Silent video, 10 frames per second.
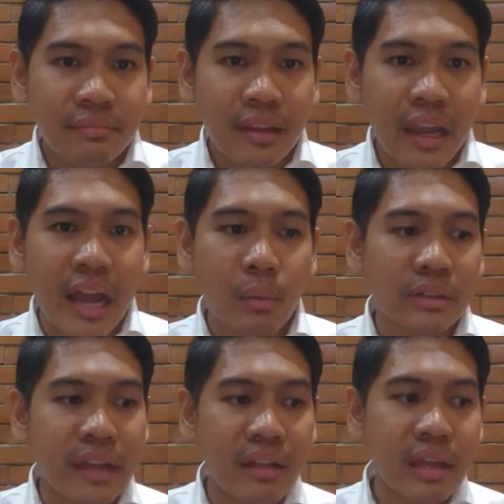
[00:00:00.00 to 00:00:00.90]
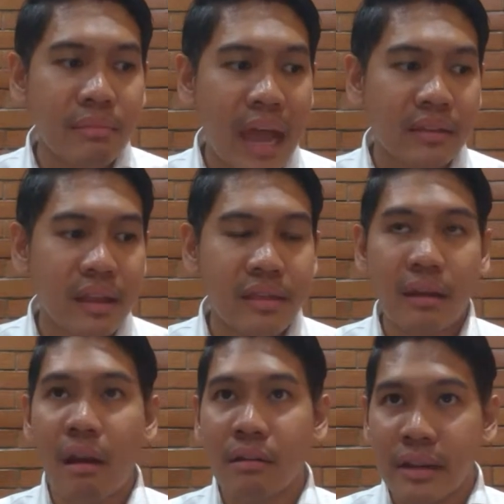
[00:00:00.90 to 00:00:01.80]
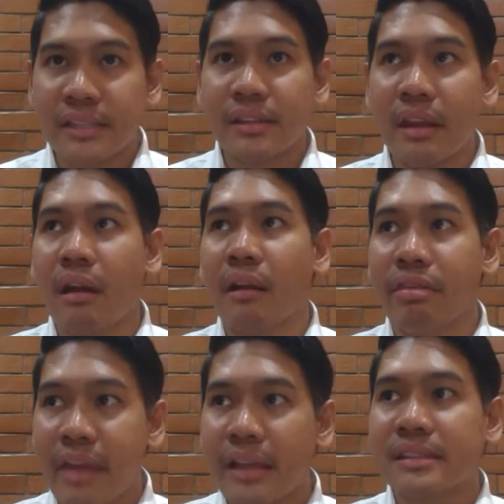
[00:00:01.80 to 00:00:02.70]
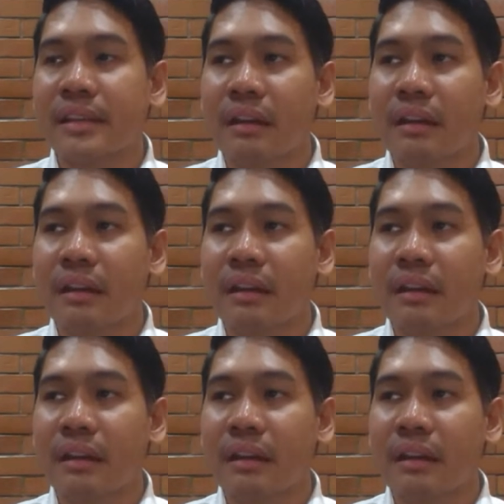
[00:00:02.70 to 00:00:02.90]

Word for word: And I will tell them that there are re- there are things that